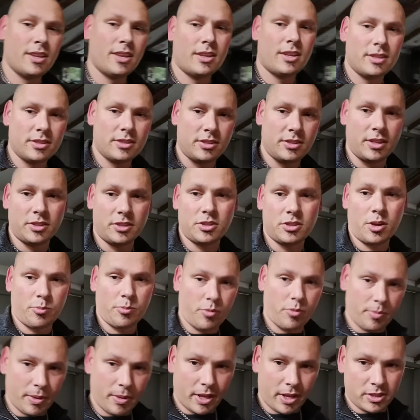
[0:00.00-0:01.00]
since I'm
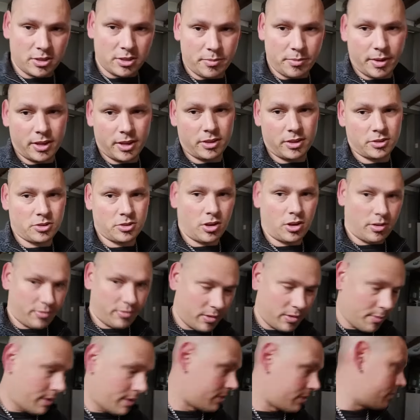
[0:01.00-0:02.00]
replacing the maintenance guy for the
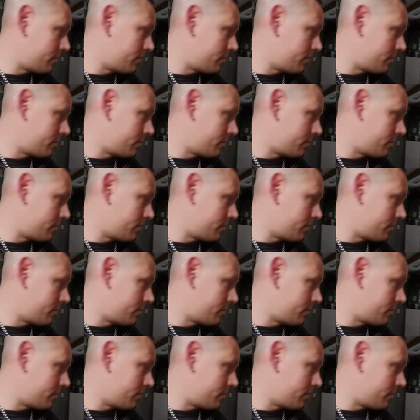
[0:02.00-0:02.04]
month.